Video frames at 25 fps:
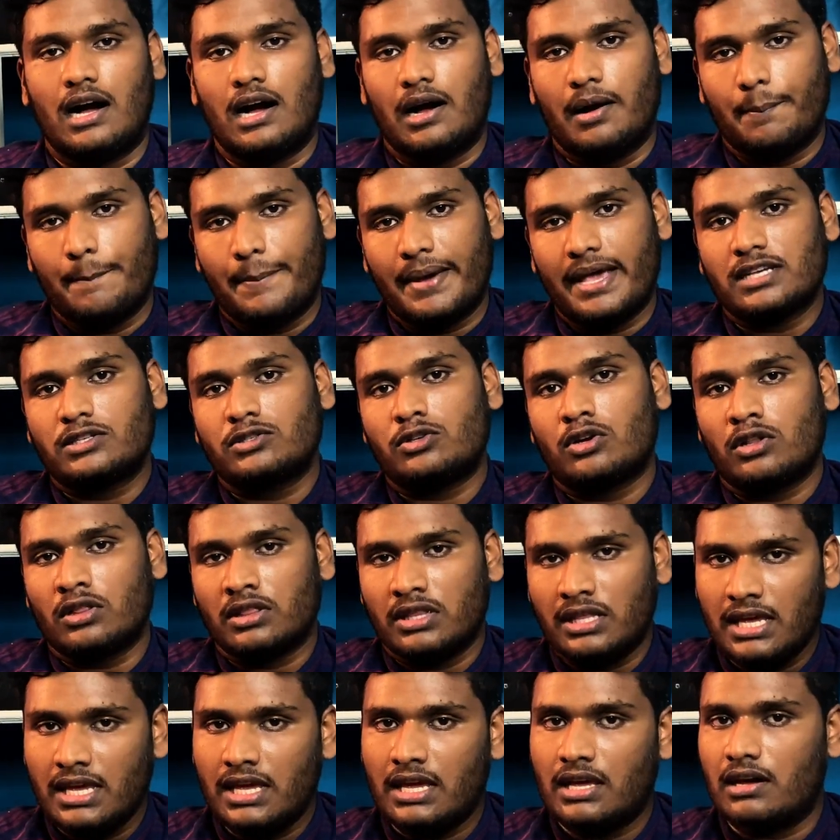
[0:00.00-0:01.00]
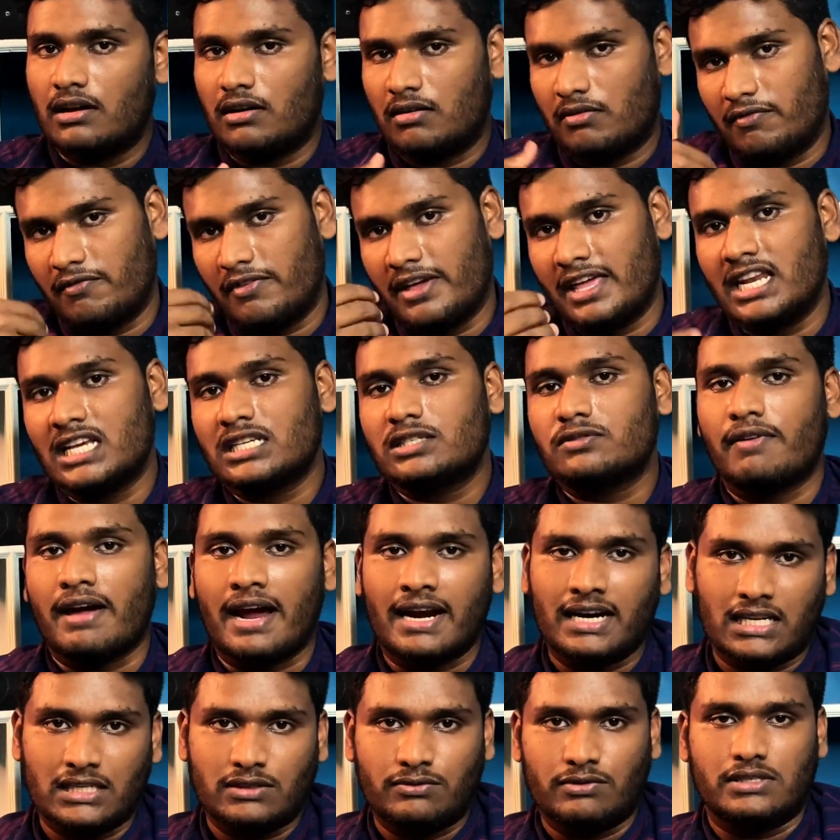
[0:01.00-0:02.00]
based on the various
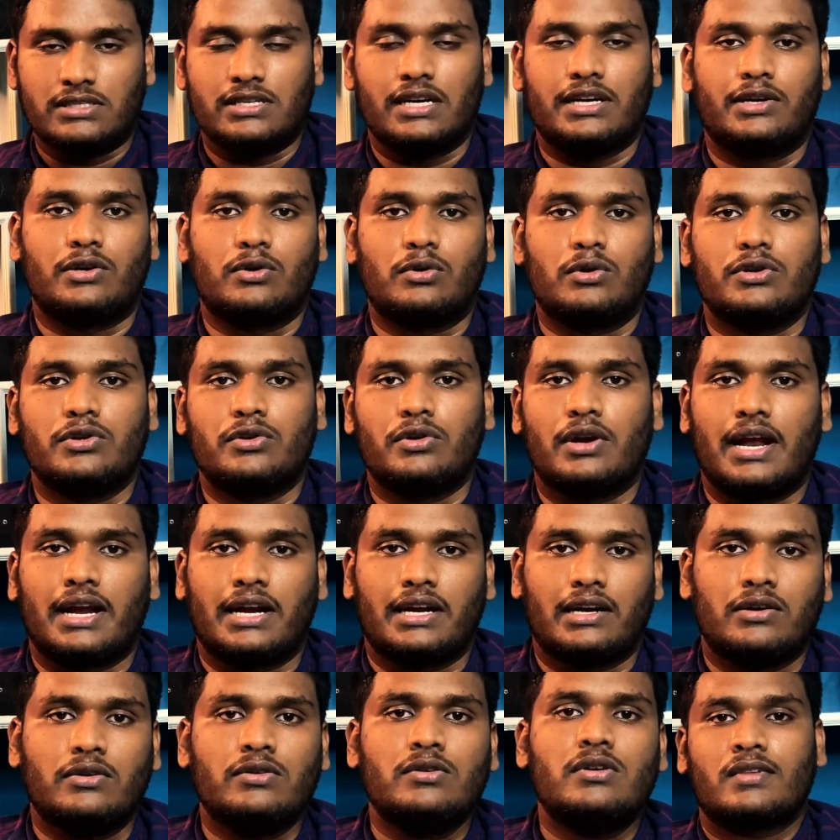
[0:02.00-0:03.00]
factors which I told you right now.